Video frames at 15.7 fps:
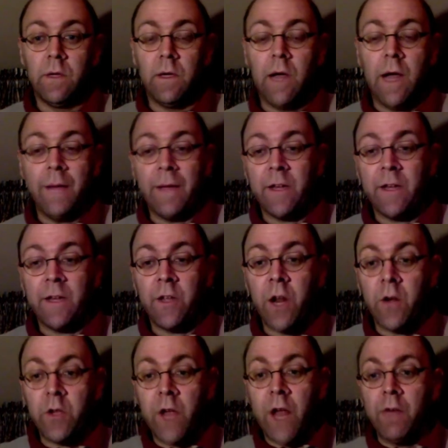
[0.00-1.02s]
I mean, you
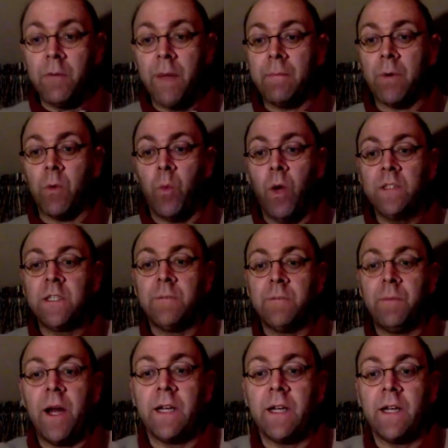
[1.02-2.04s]
got to remember, once
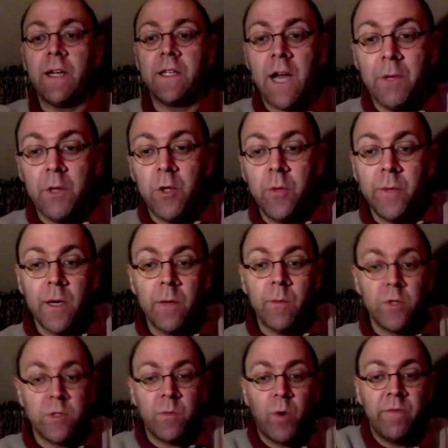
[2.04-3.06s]
upon a time,
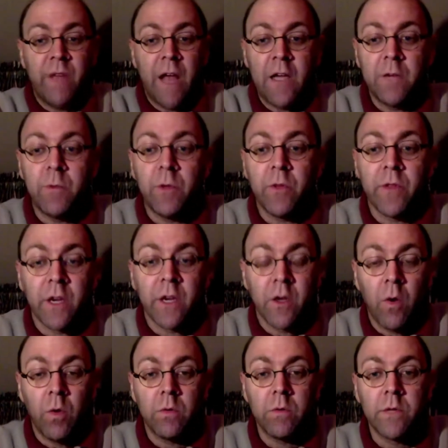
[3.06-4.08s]
aluminum was more valuable than
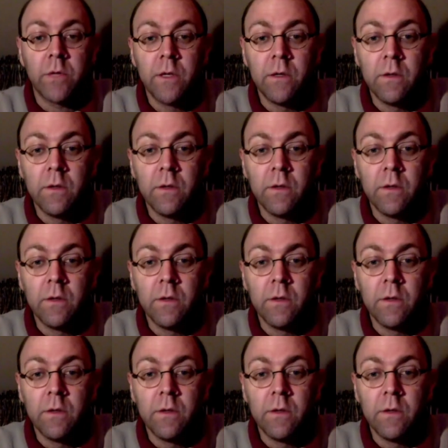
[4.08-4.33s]
gold.